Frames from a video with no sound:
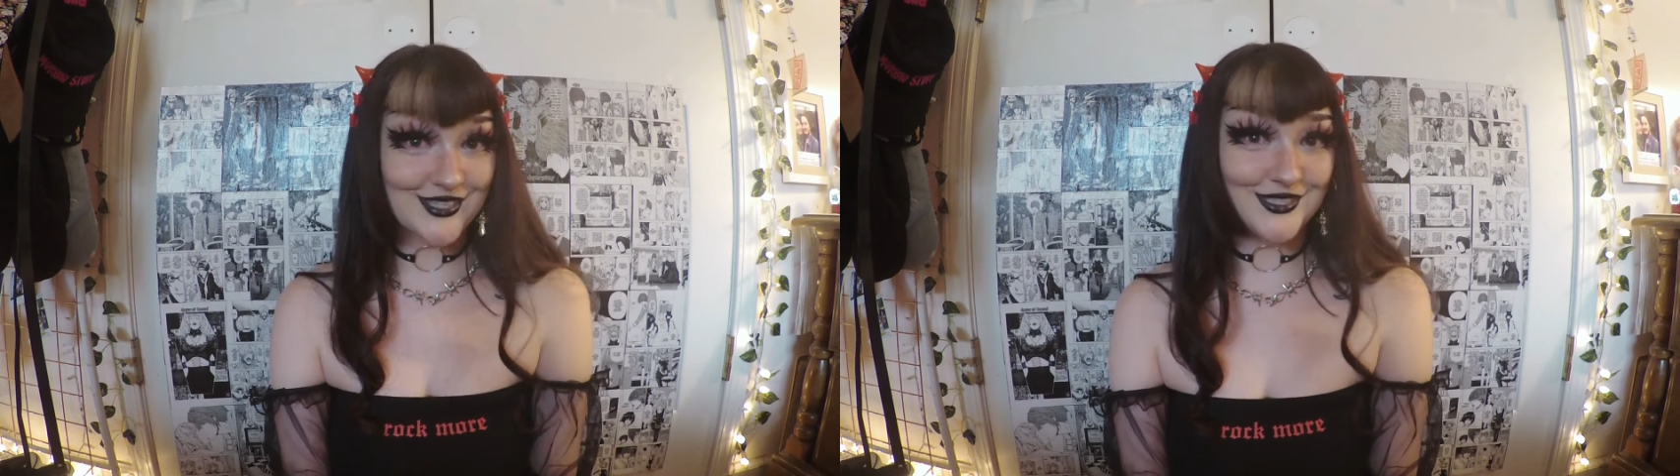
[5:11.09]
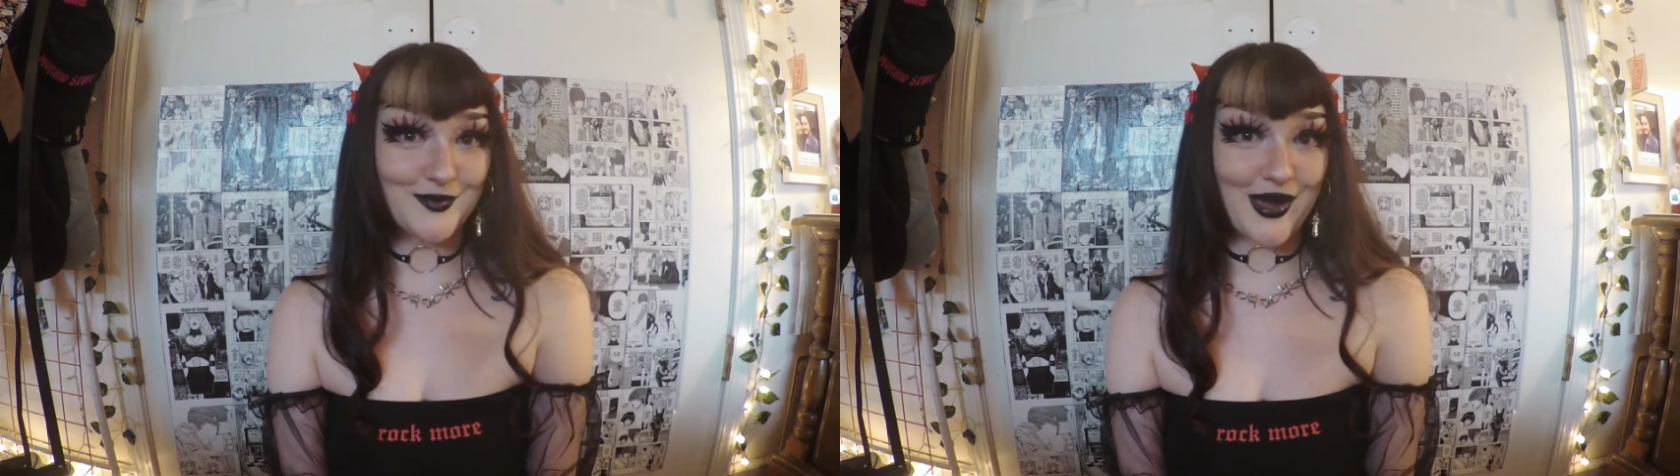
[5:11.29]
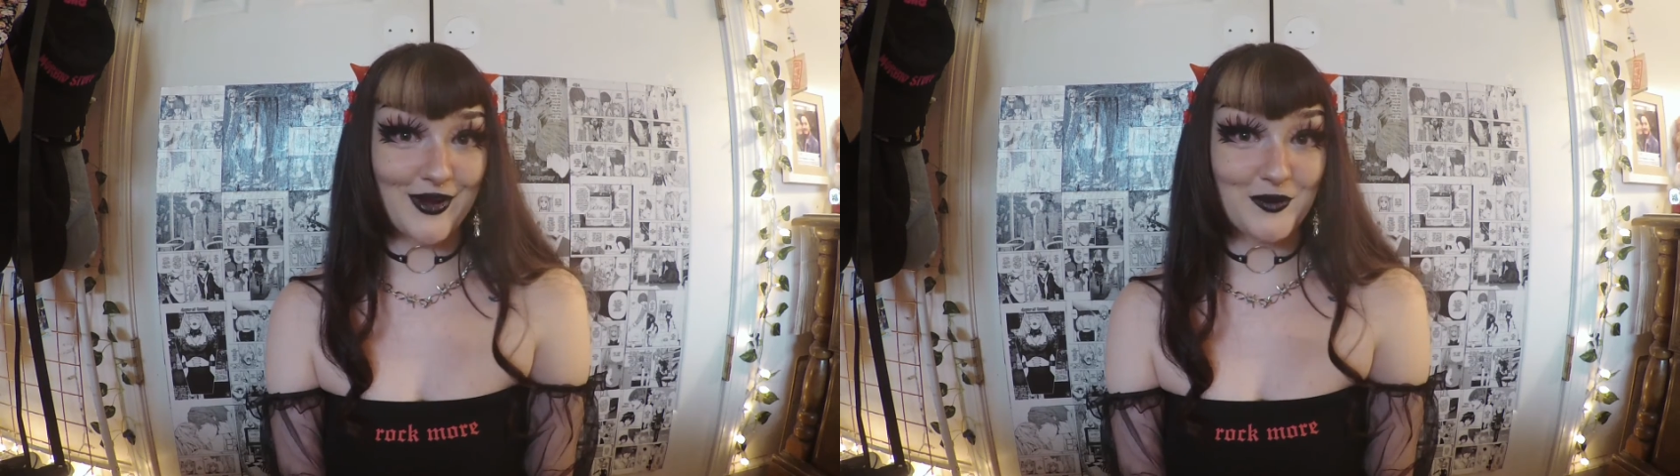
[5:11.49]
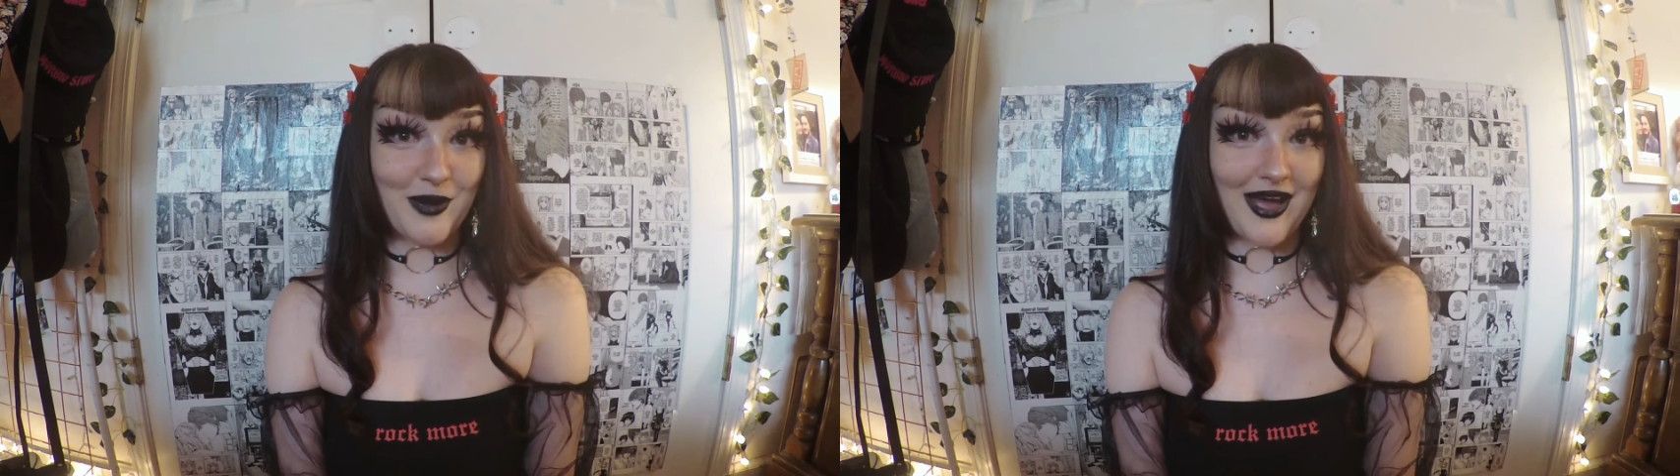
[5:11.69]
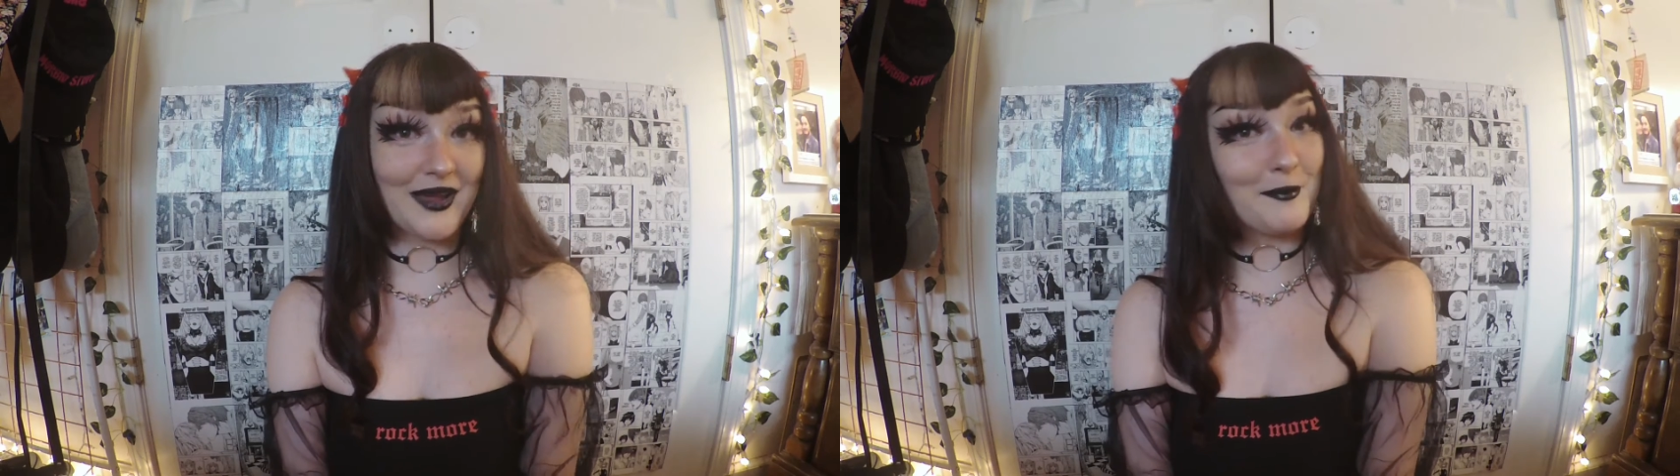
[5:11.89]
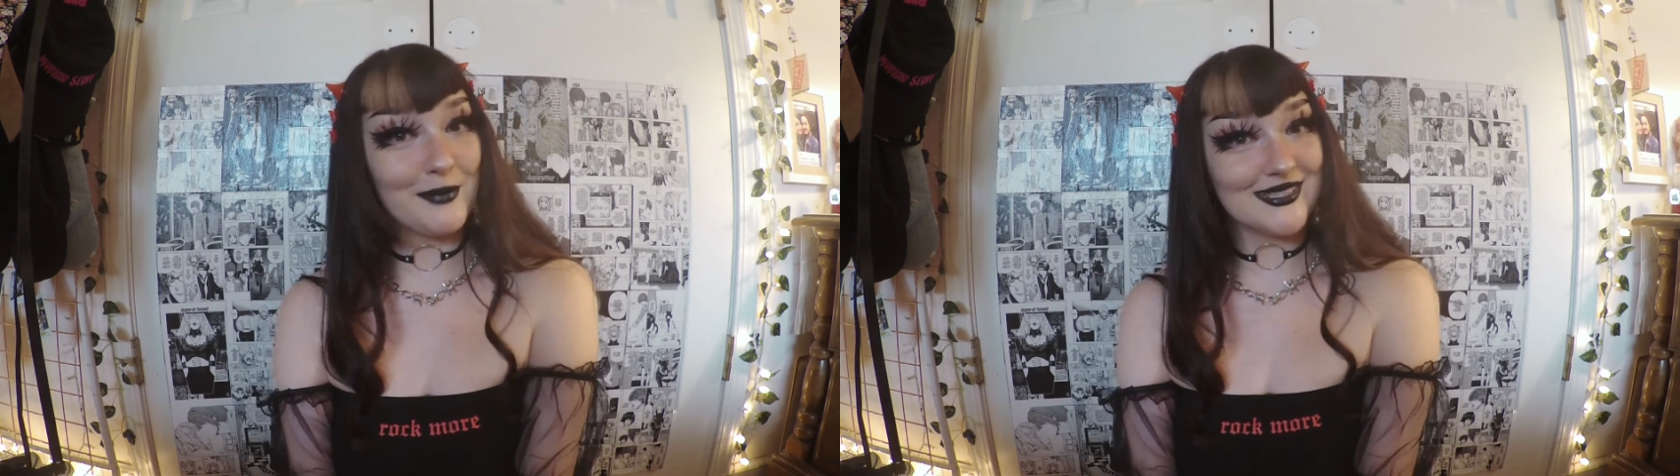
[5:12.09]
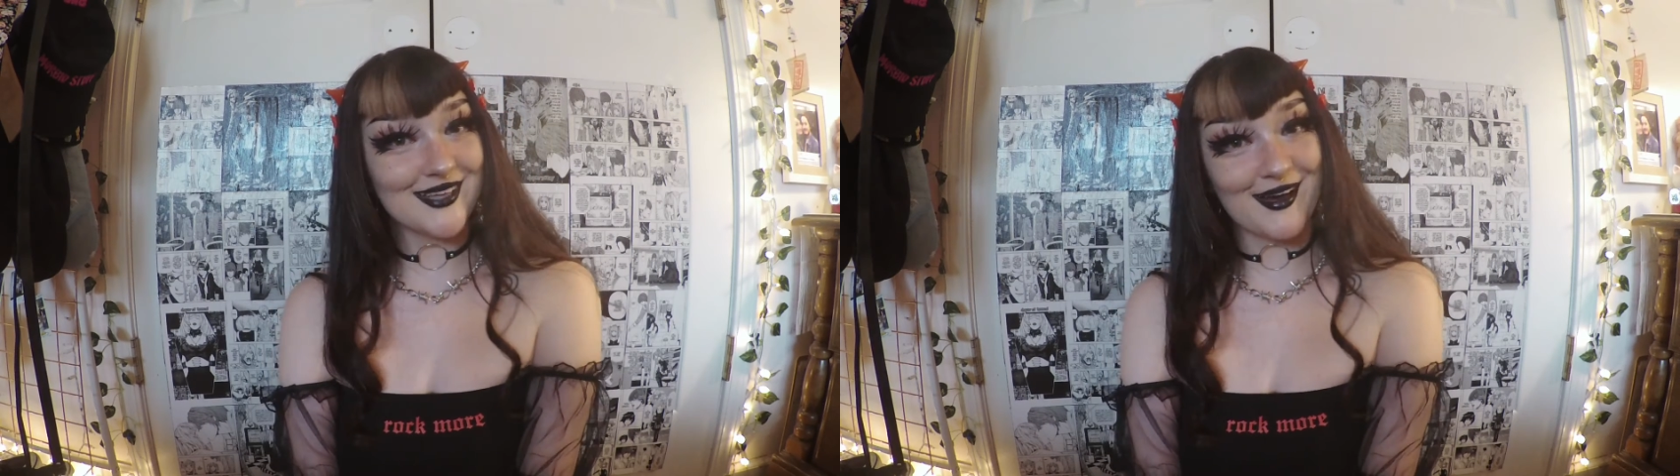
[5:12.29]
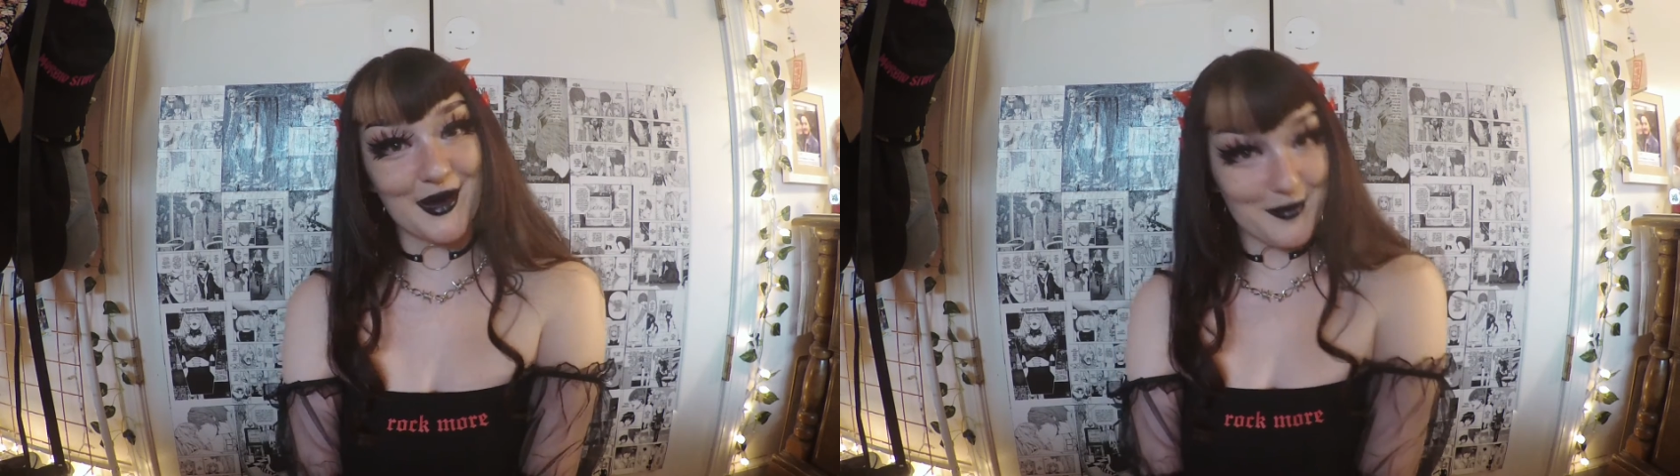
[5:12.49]
inspired by
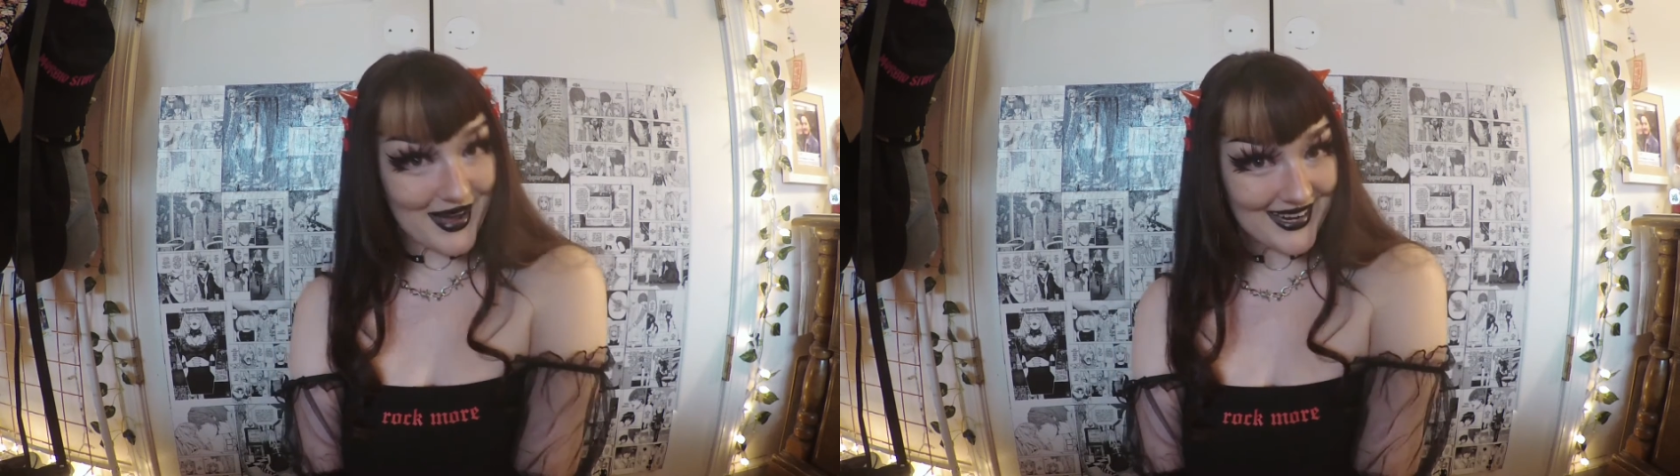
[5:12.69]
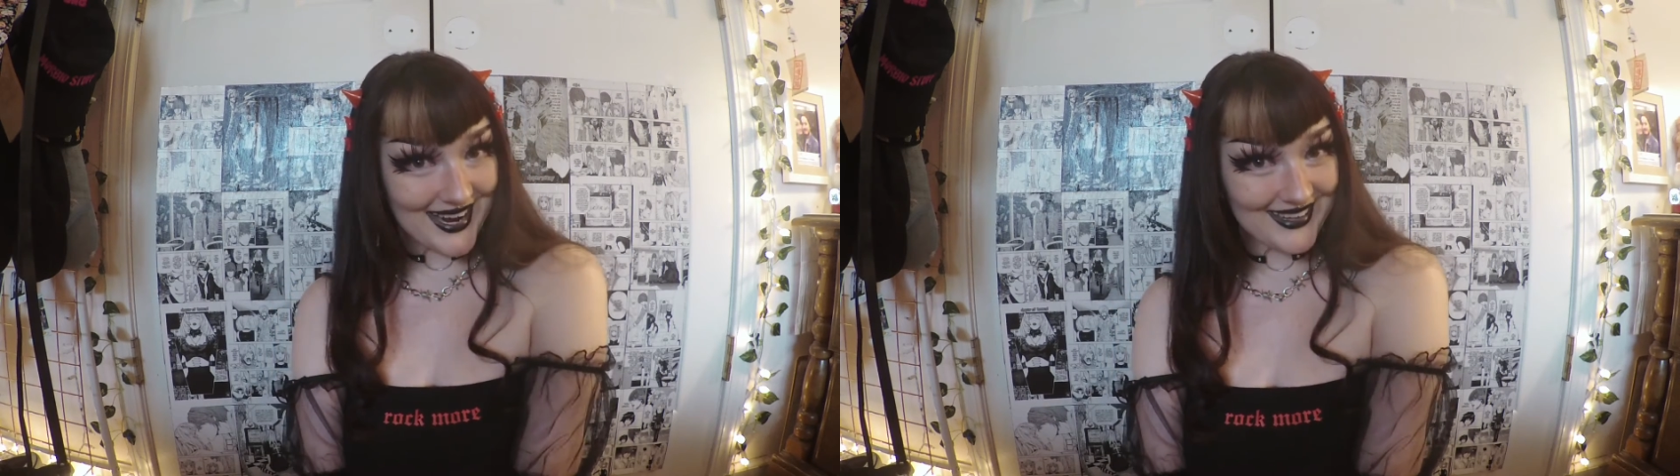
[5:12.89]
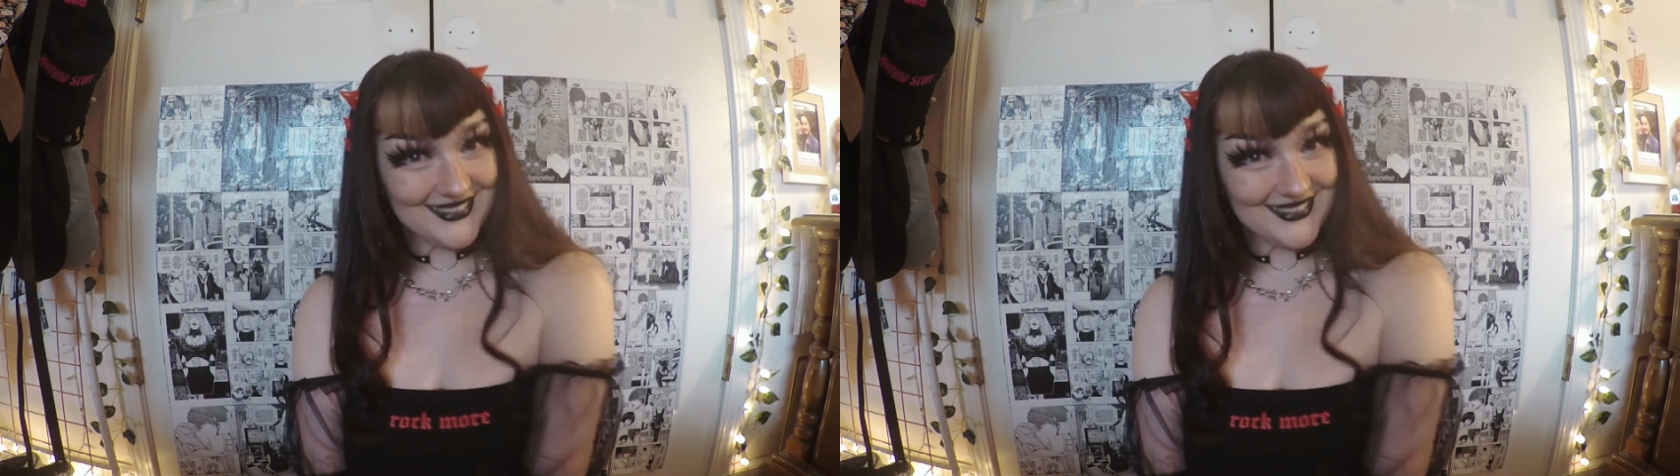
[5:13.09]
Misa Amane.